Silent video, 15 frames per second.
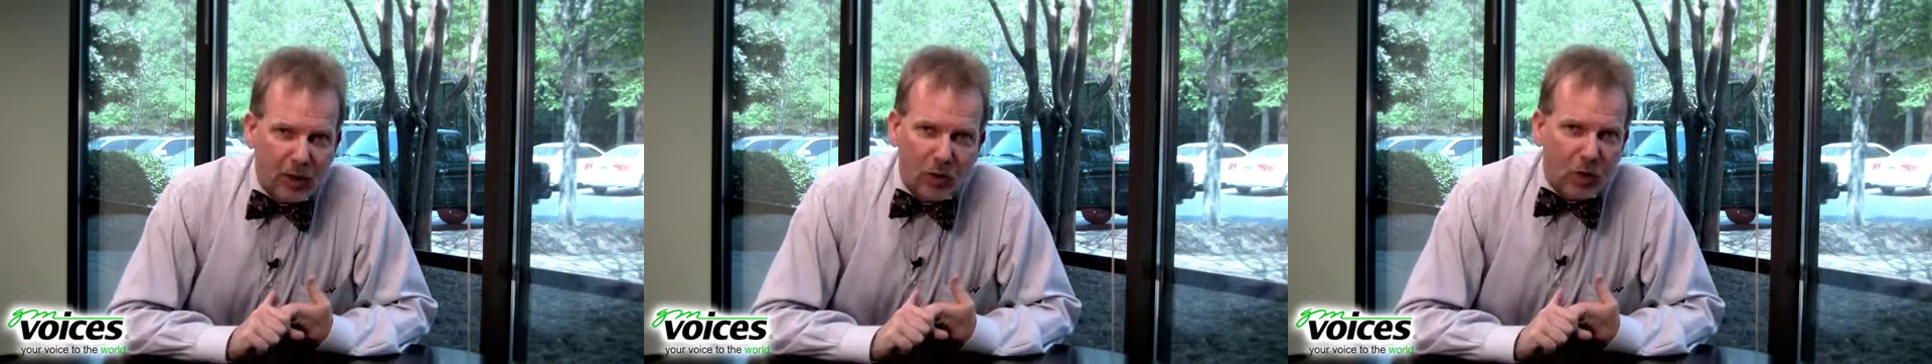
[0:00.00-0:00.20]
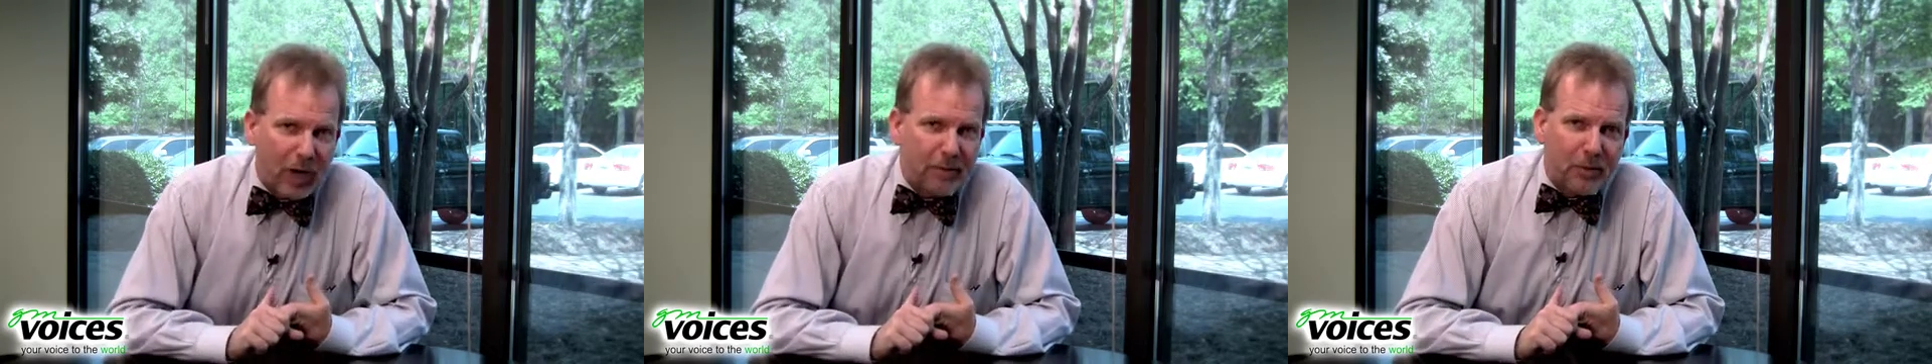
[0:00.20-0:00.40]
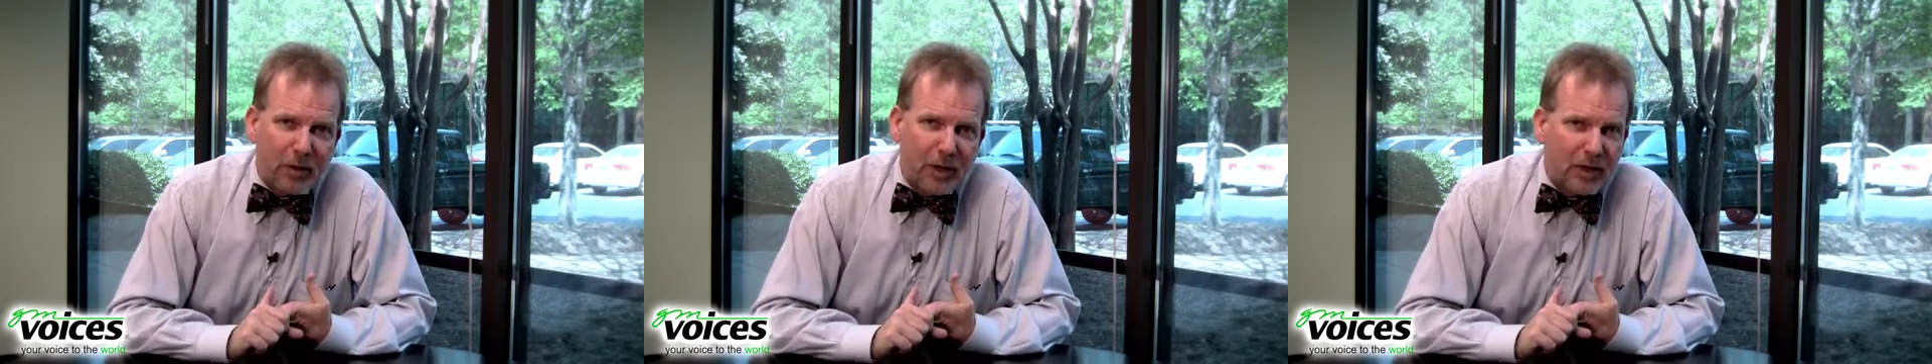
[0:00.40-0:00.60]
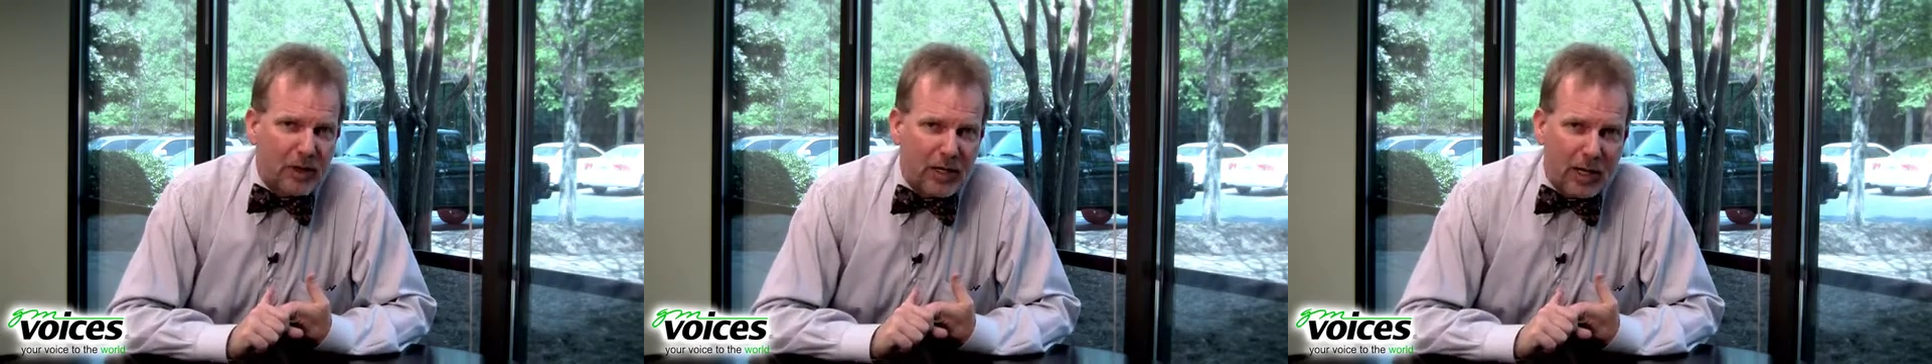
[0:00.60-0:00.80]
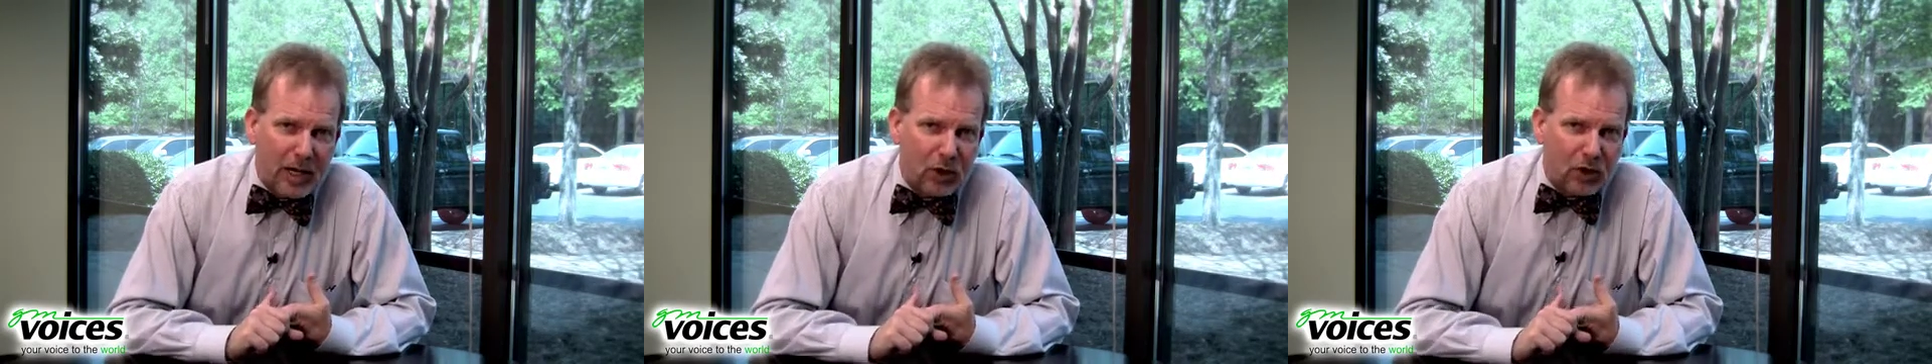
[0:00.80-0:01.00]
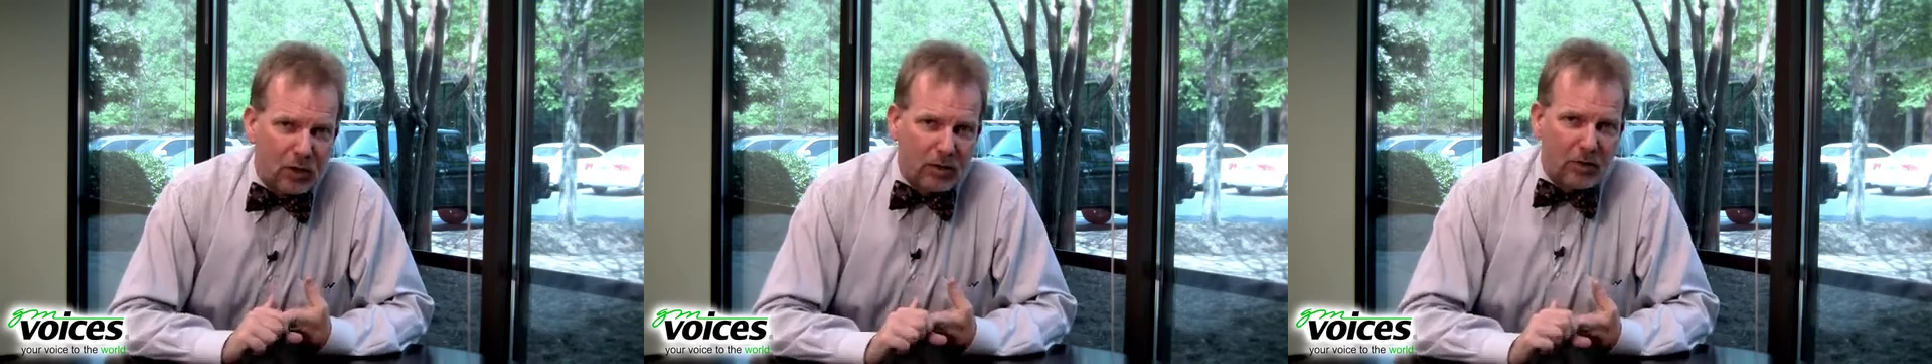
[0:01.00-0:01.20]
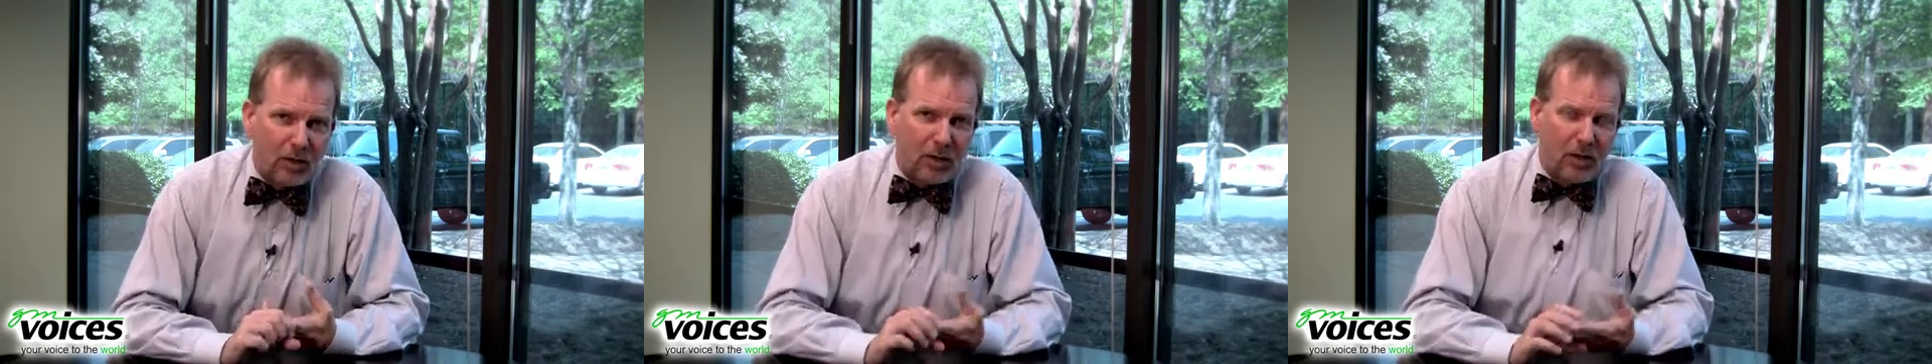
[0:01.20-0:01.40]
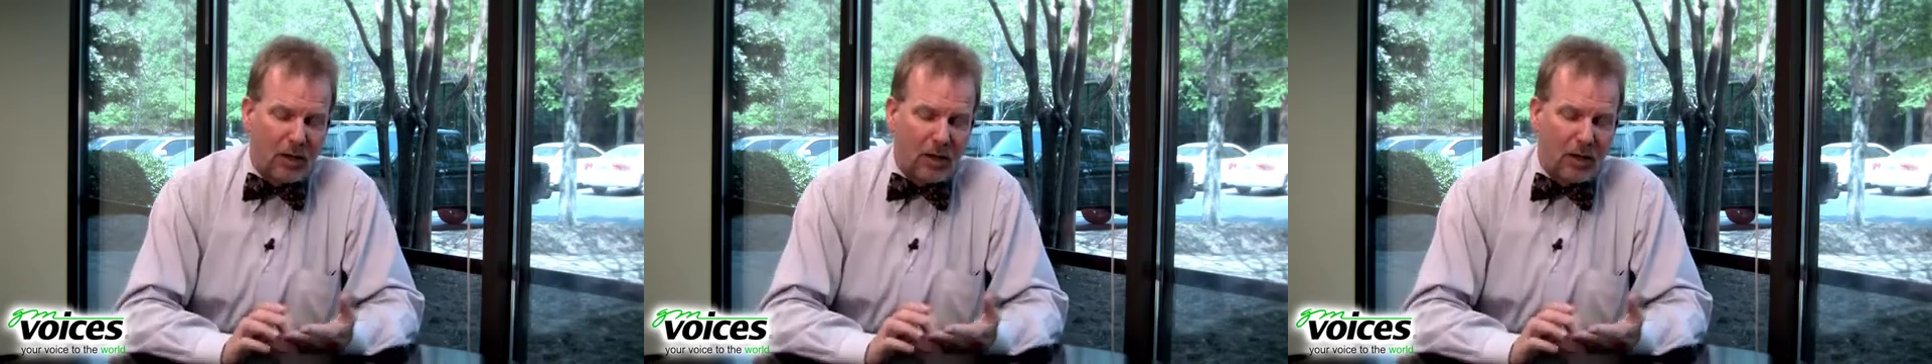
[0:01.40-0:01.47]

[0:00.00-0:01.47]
great pronunciation,